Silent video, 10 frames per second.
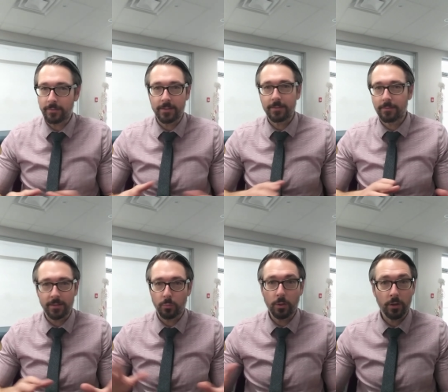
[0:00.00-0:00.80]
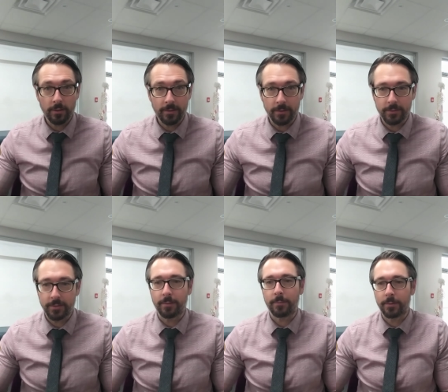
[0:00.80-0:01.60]
Let's let's work on all the other
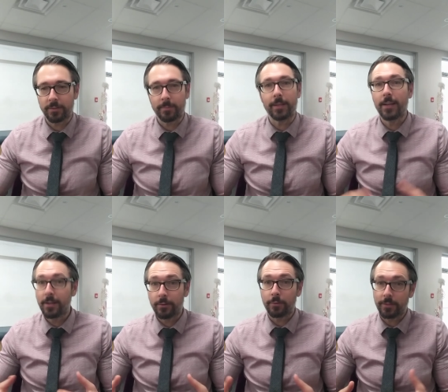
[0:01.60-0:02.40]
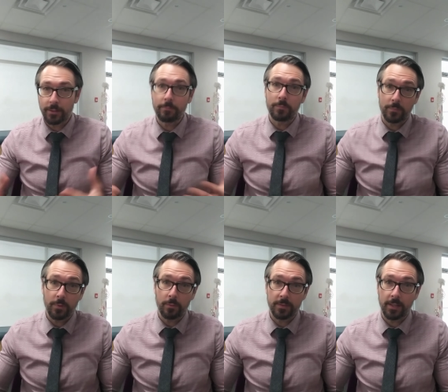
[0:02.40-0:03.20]
stuff first. But turns out you
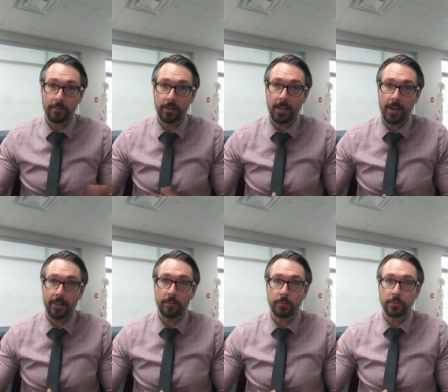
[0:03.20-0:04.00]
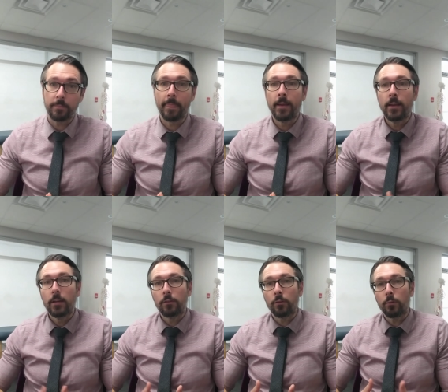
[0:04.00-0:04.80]
know, significantly high levels.
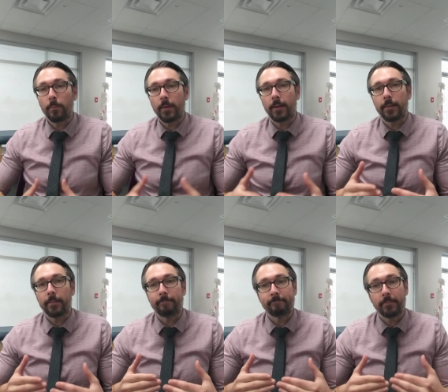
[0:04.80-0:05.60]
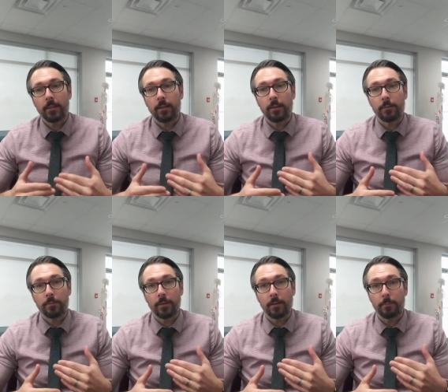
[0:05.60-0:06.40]
So um,
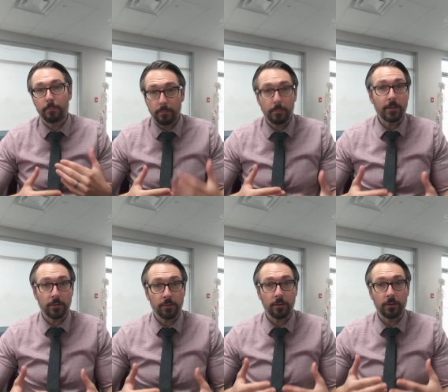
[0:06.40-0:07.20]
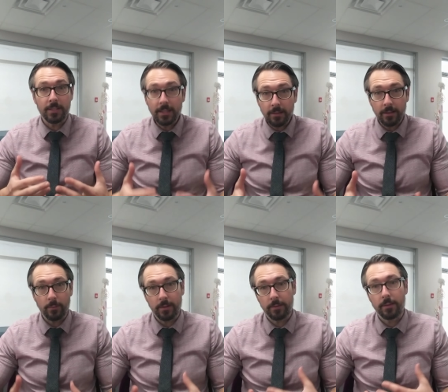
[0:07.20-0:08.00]
if uh, patients are dealing
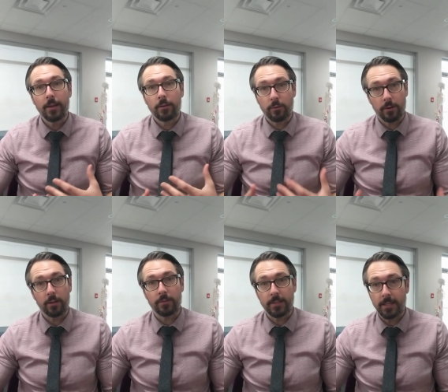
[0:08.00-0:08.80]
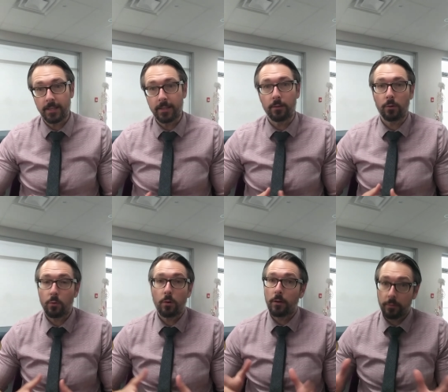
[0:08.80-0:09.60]
with chronic fatigue or,
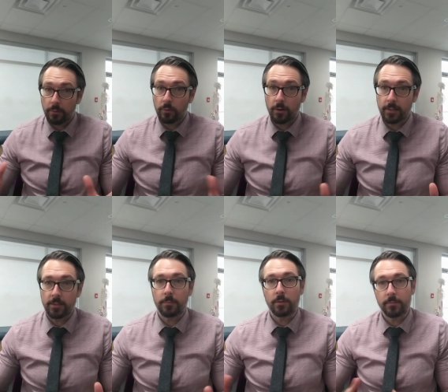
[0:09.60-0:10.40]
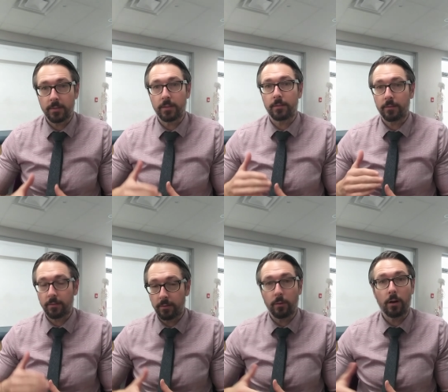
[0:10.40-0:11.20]
or other chronic symptoms that just
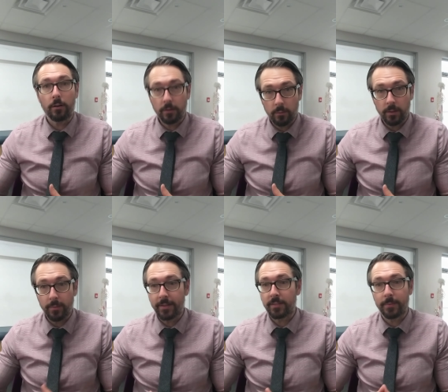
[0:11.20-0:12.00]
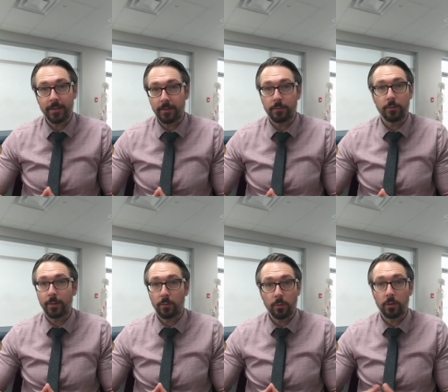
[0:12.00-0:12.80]
you know aren't going away despite you know doing
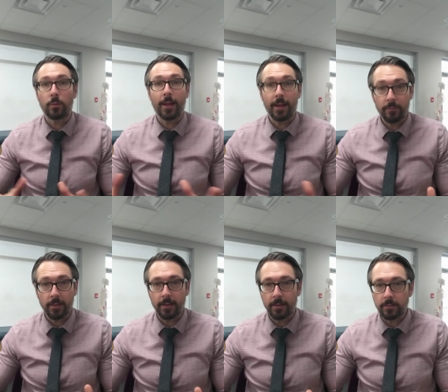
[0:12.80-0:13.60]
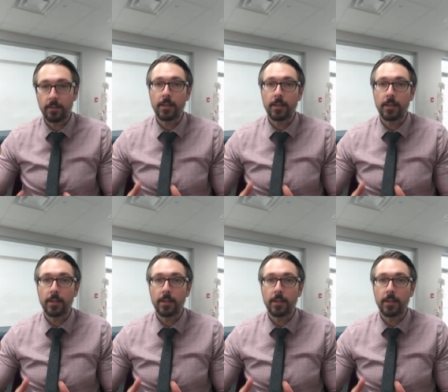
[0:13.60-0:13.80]
quote unquote everything else.